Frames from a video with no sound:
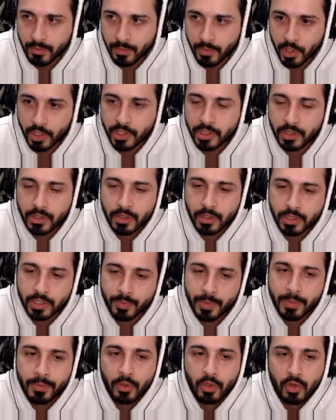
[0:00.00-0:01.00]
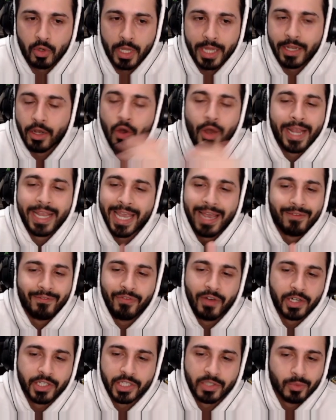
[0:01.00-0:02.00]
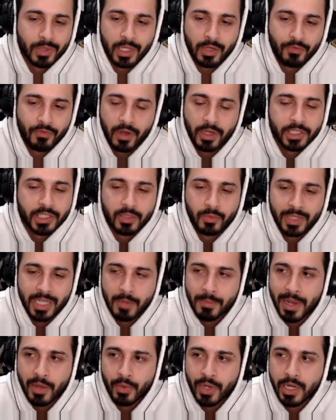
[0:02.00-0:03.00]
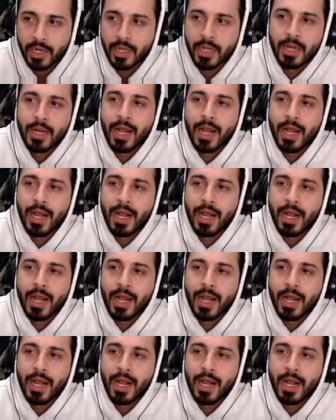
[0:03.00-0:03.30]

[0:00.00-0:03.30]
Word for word: There's there's people who go like, oh, I can't function function without my weed.